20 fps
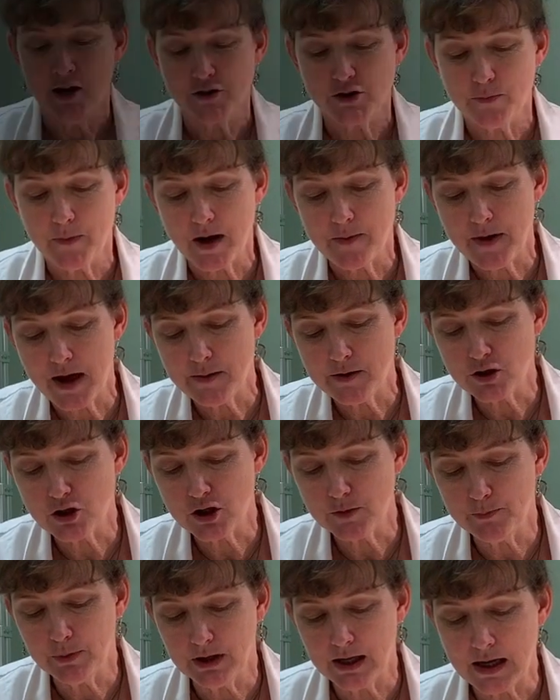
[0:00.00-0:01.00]
So my baby
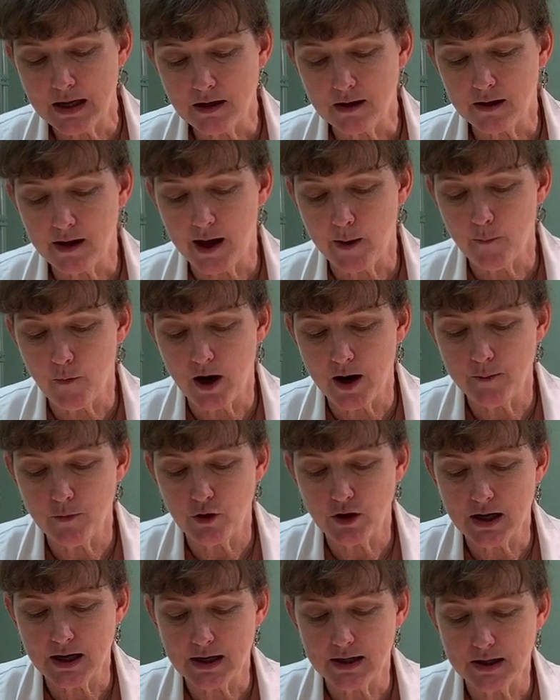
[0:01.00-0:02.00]
should blink, and while I'm
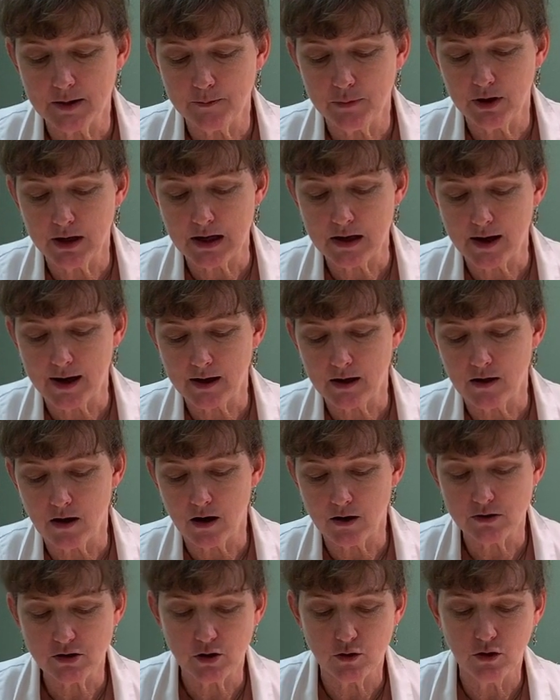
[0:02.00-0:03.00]
looking at the blink, I can
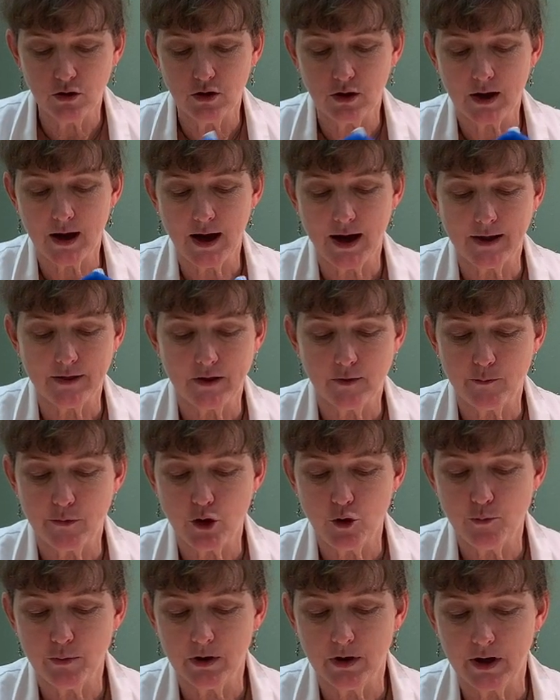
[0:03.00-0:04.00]
also look at the
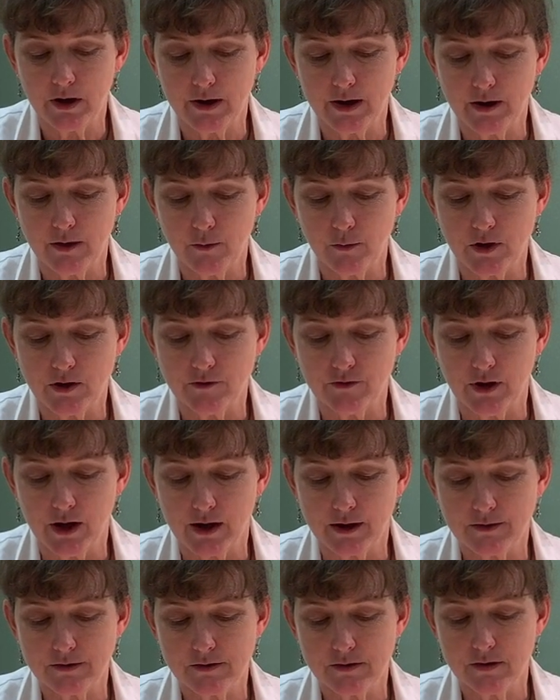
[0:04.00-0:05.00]
pupillary
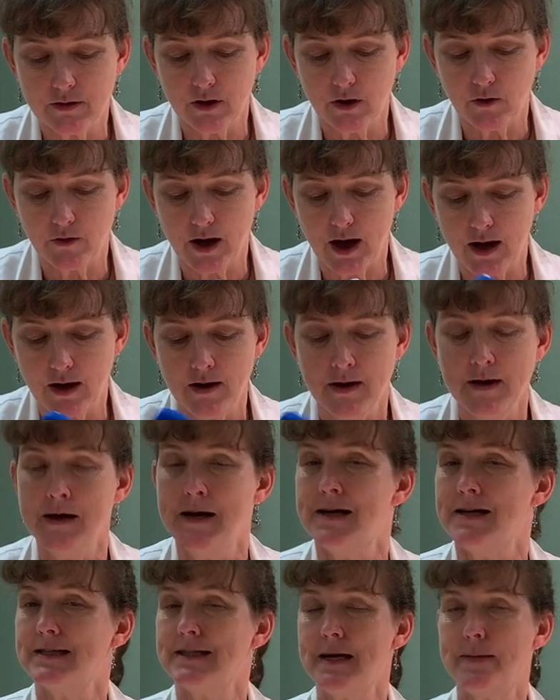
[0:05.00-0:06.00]
reflex. Okay,
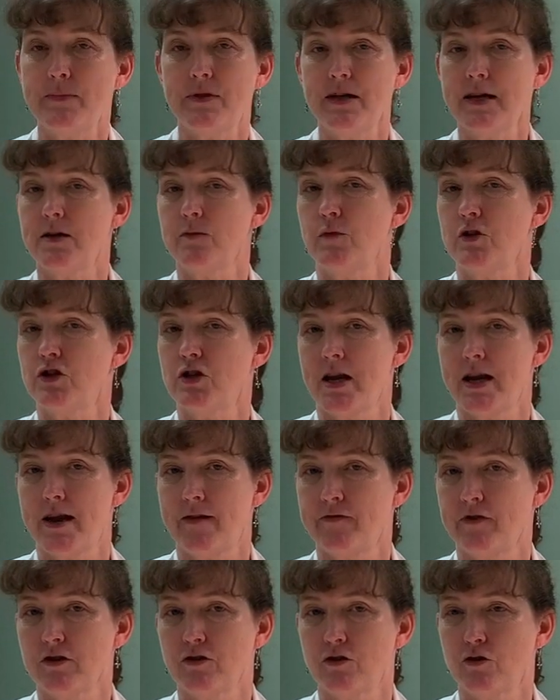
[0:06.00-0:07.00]
same thing. We should
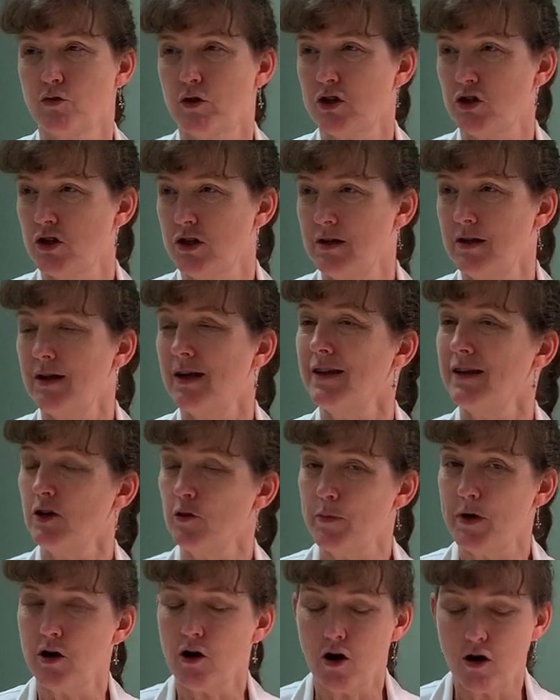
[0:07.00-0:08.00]
have constriction, a little
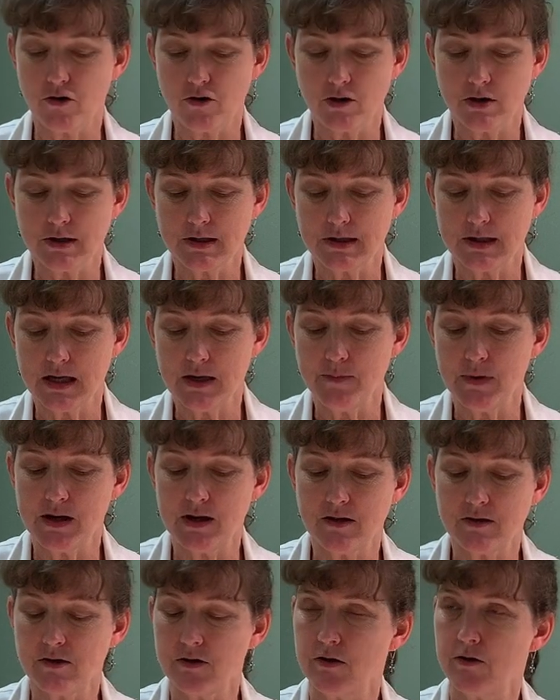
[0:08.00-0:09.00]
bit harder to see
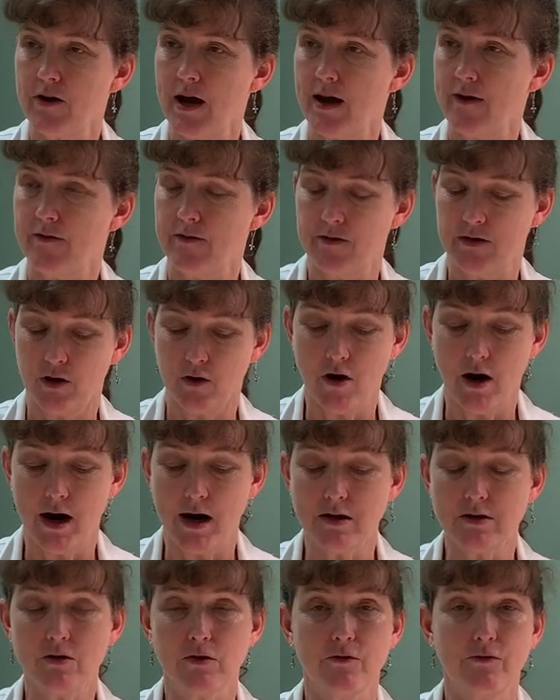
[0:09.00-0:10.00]
because their
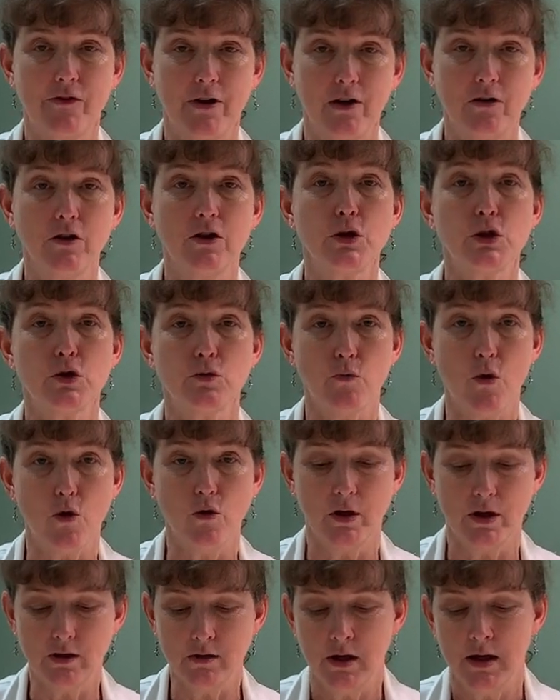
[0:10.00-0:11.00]
eyes are fairly
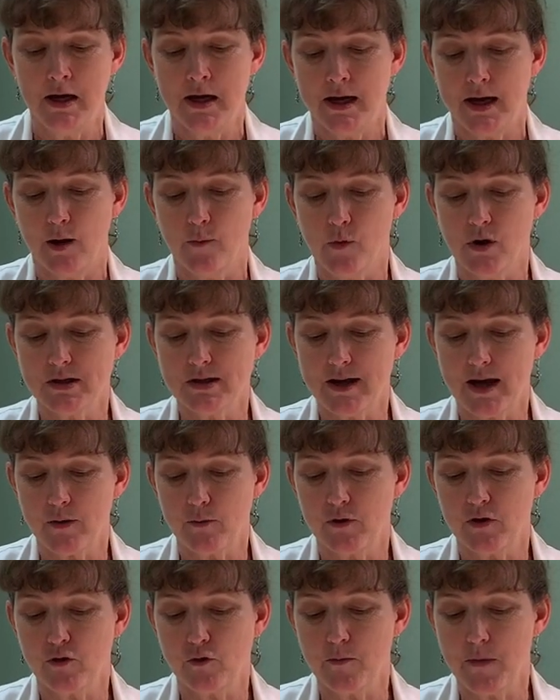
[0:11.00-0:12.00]
swollen, and once that
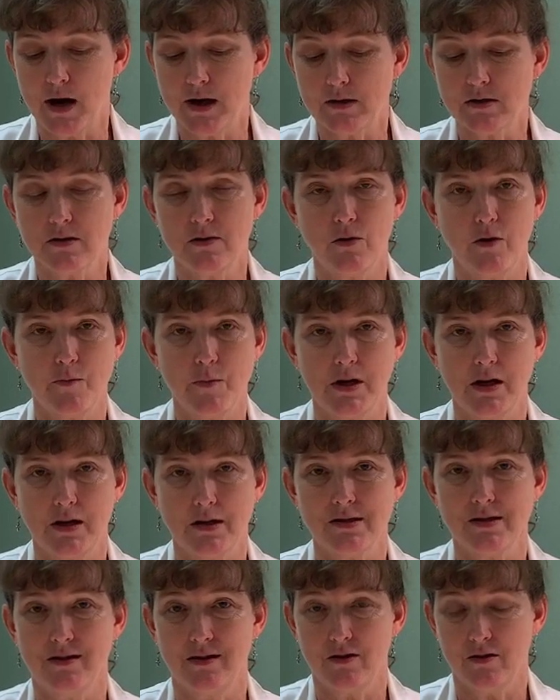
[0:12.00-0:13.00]
erythromycin ointment
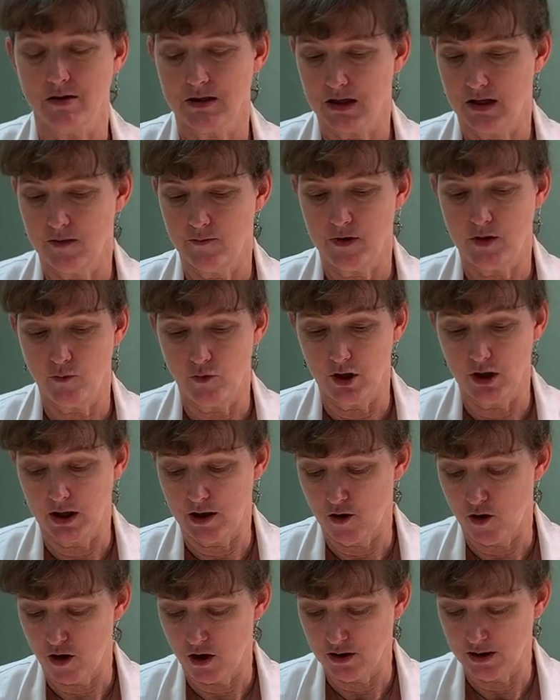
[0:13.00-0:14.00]
gets in there, it's going to be really
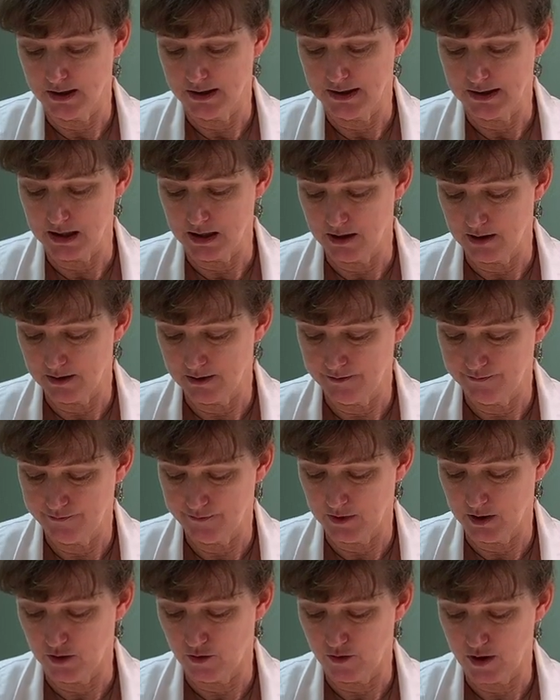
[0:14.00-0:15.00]
hard to see it.
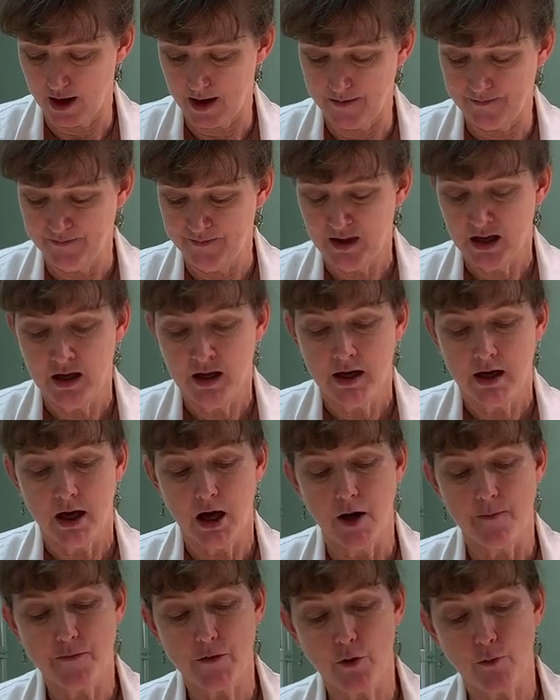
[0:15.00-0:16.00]
Okay,
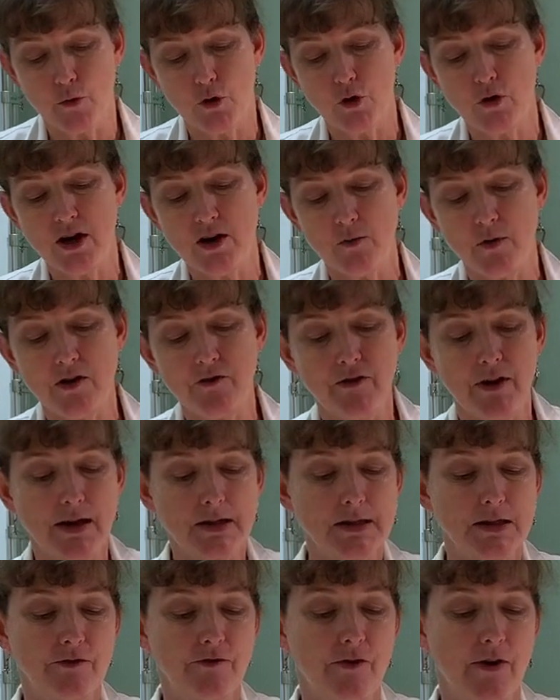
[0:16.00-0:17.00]
the rooting
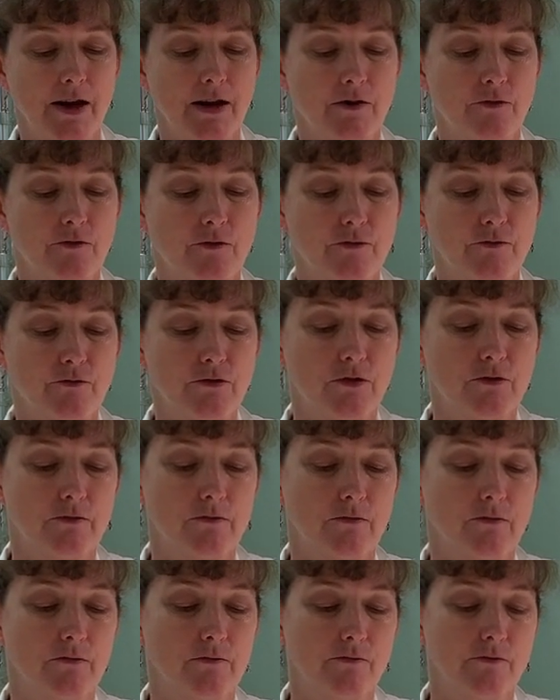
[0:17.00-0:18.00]
reflex, if I
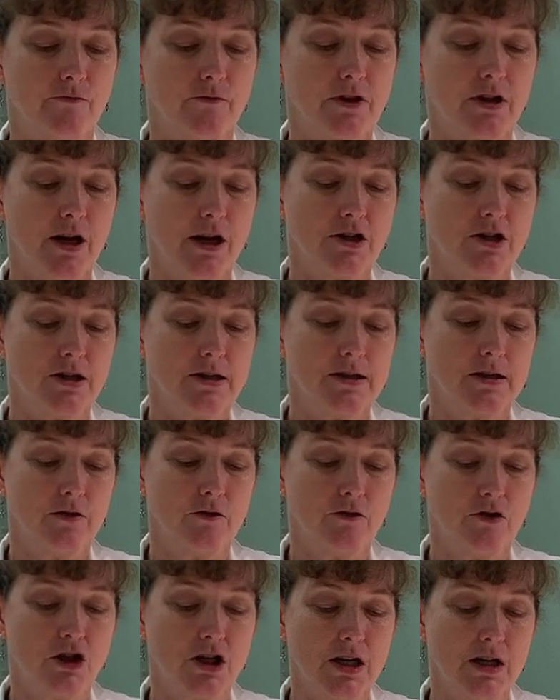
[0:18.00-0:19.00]
touch his
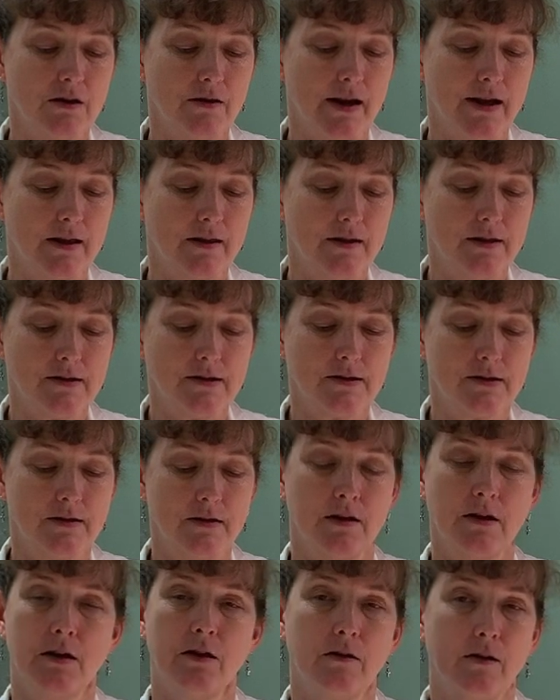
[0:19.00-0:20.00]
little cheek like this,
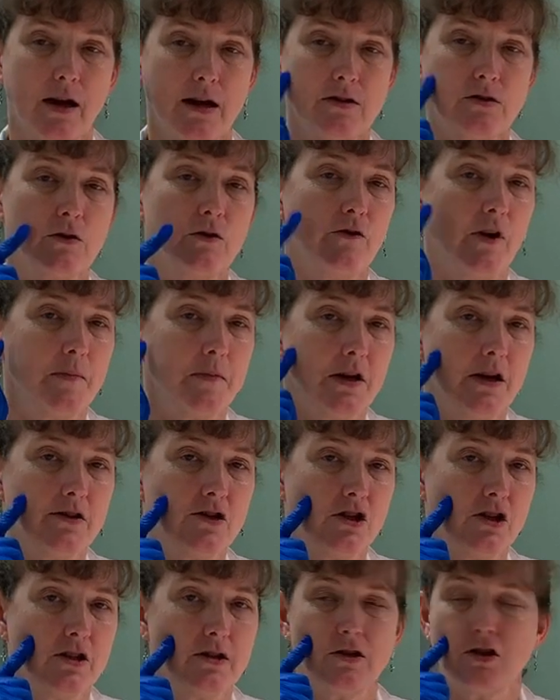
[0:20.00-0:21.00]
okay, so if I'm
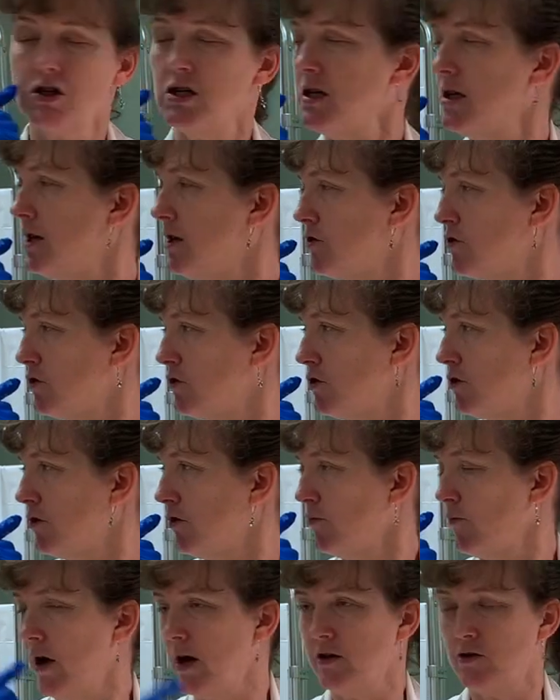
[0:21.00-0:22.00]
touching his cheek, he should
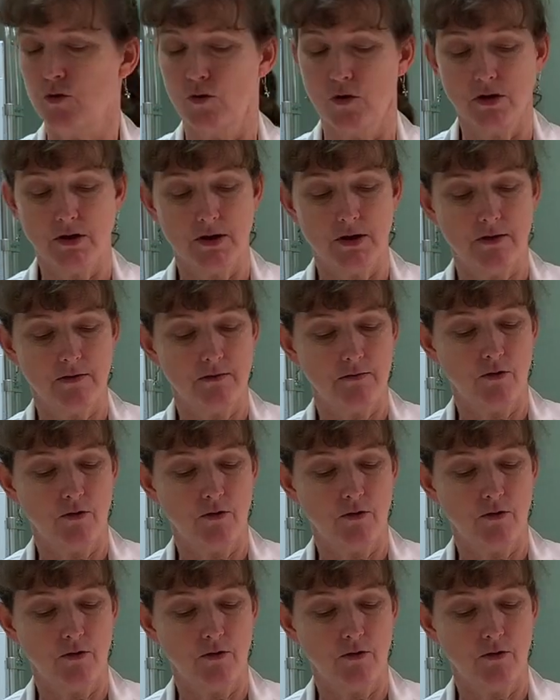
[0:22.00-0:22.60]
turn right towards it.